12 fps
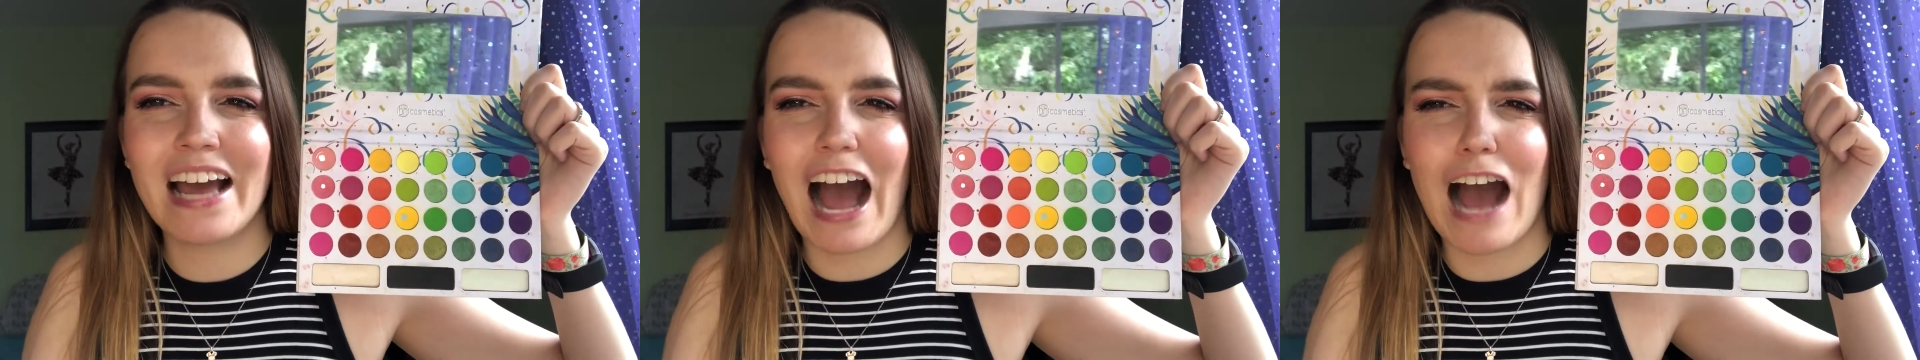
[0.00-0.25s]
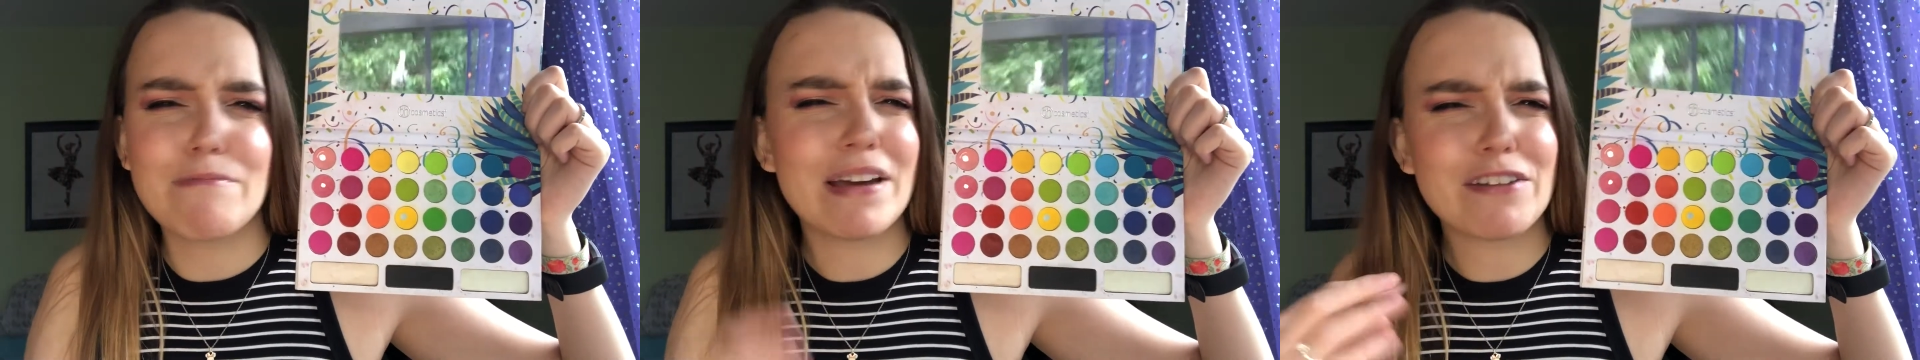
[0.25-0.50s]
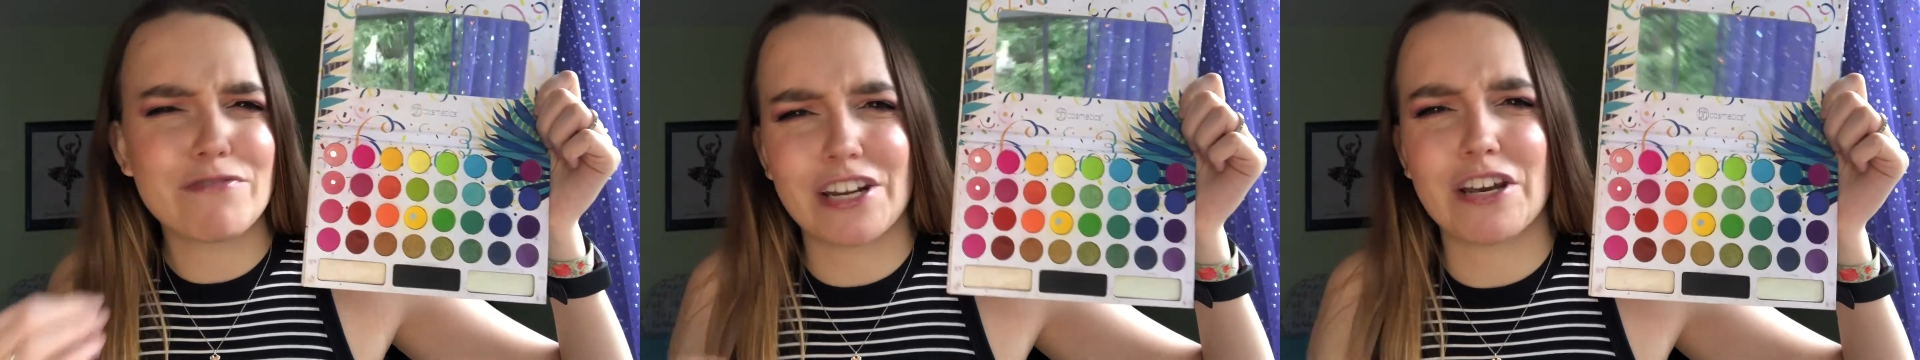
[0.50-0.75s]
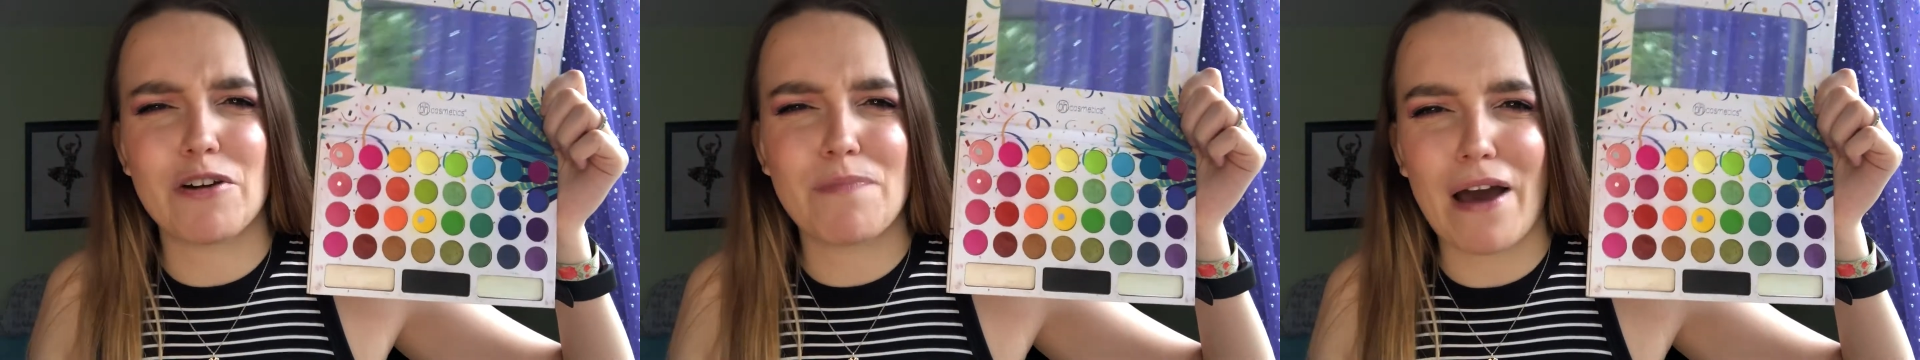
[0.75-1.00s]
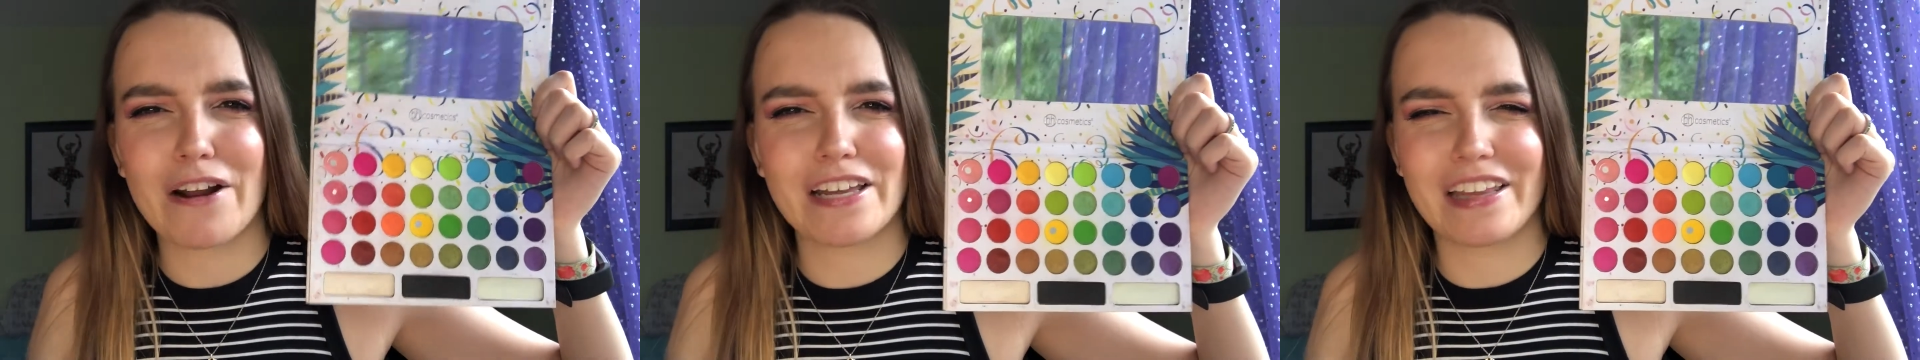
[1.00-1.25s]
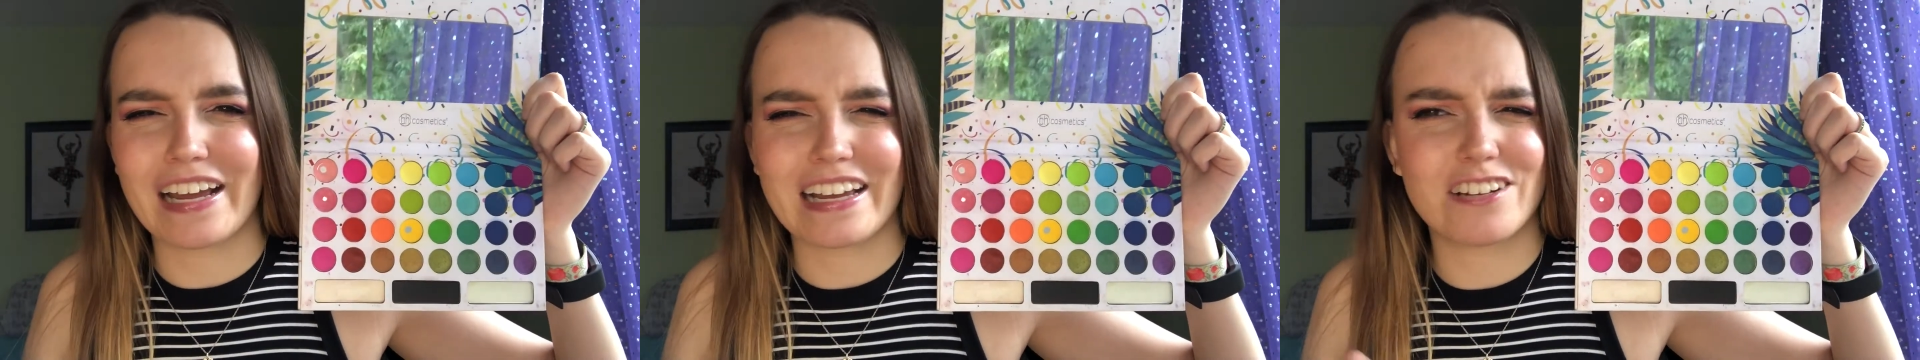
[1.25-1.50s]
I made a video about it
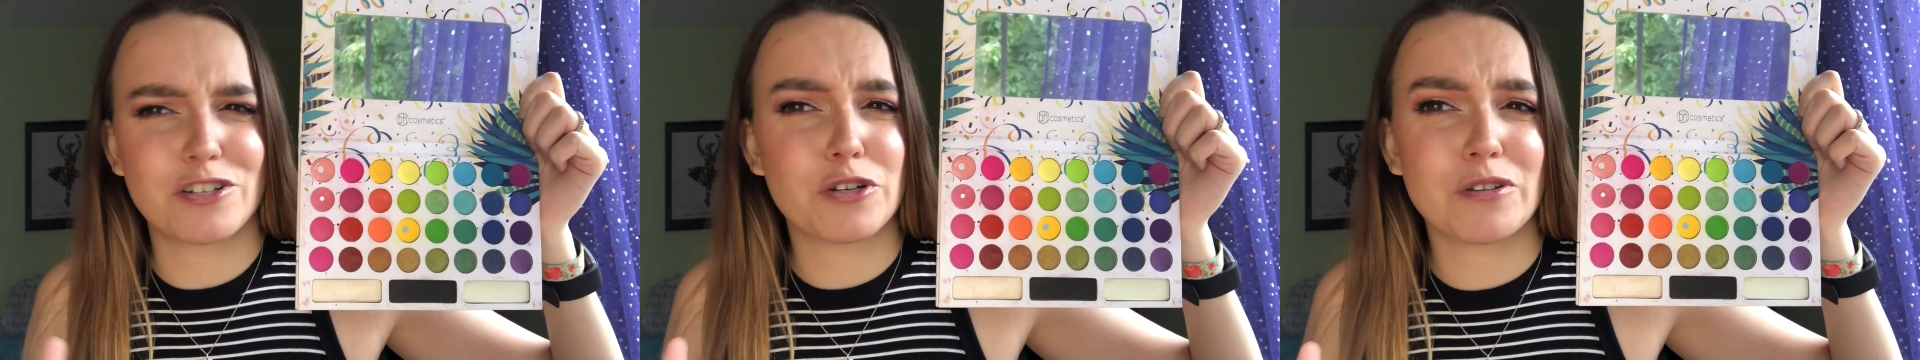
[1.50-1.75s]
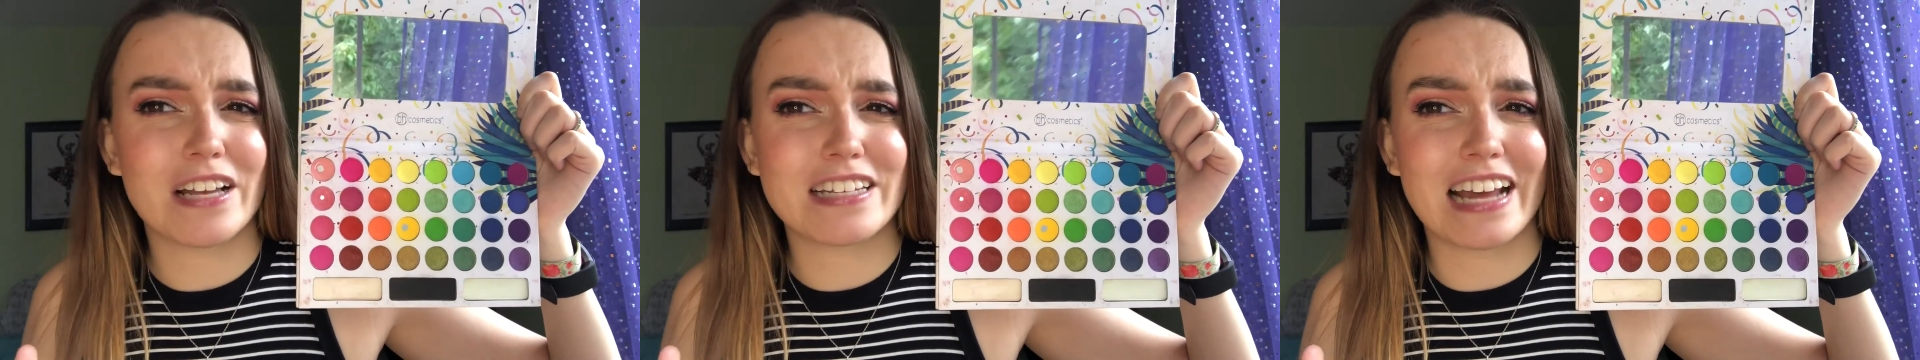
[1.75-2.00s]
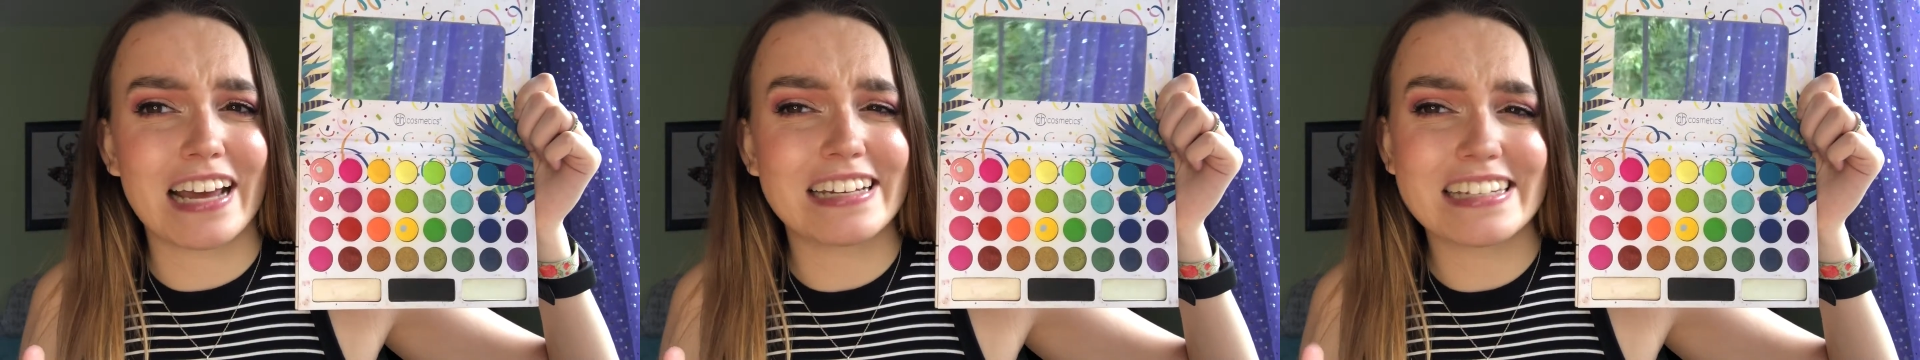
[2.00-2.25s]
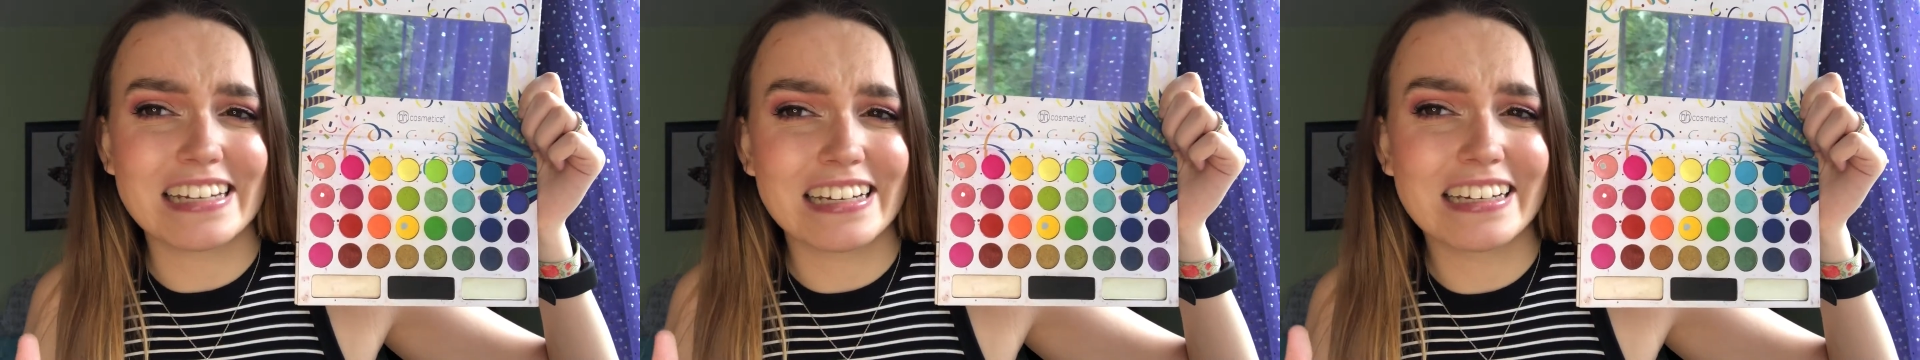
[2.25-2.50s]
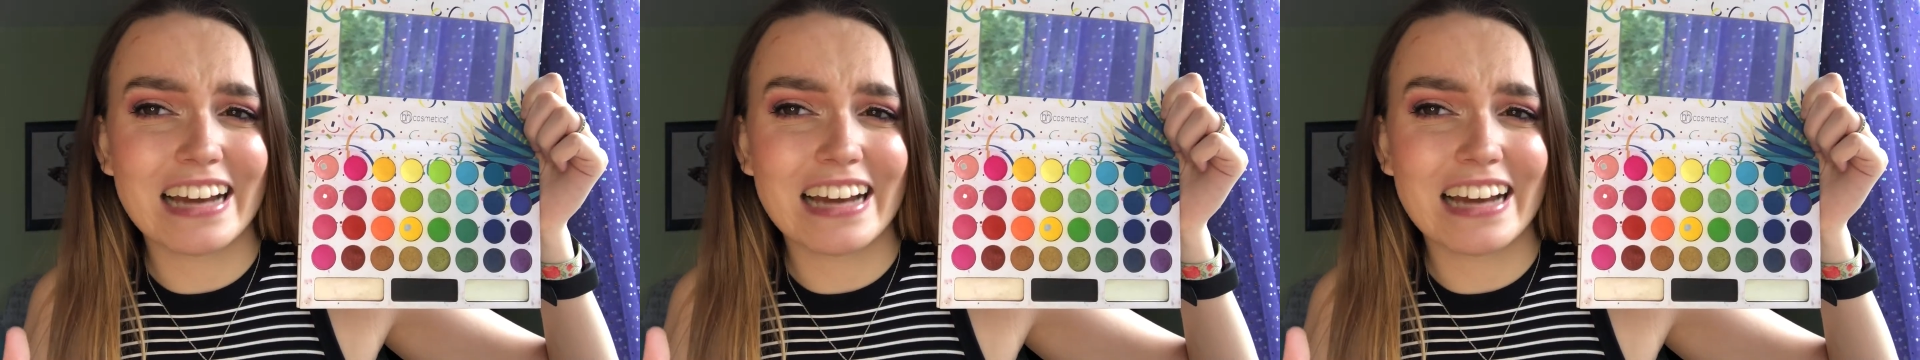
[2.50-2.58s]
like in 2018,